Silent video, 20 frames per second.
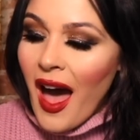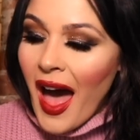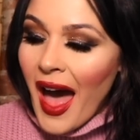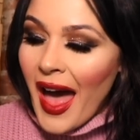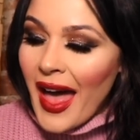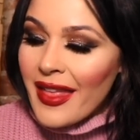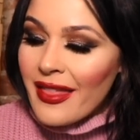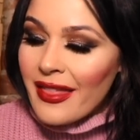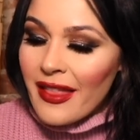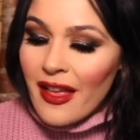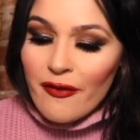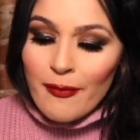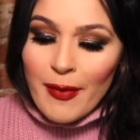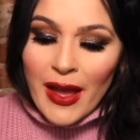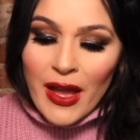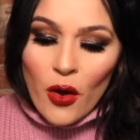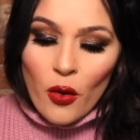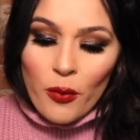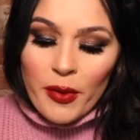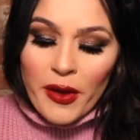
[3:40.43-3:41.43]
I love
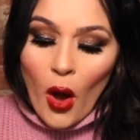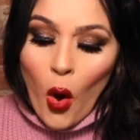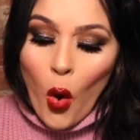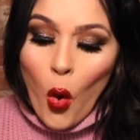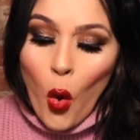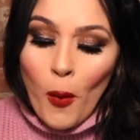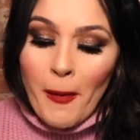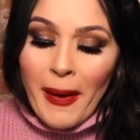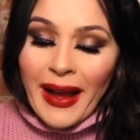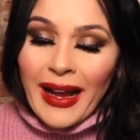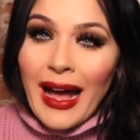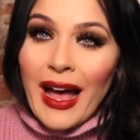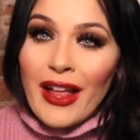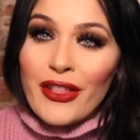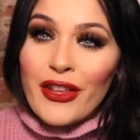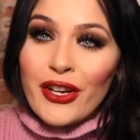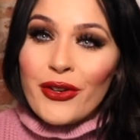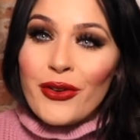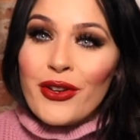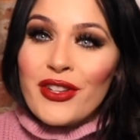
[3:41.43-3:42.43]
my opium. Oh my
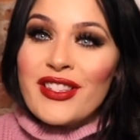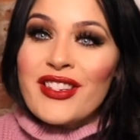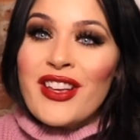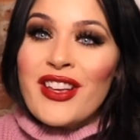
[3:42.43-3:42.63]
god, look at all these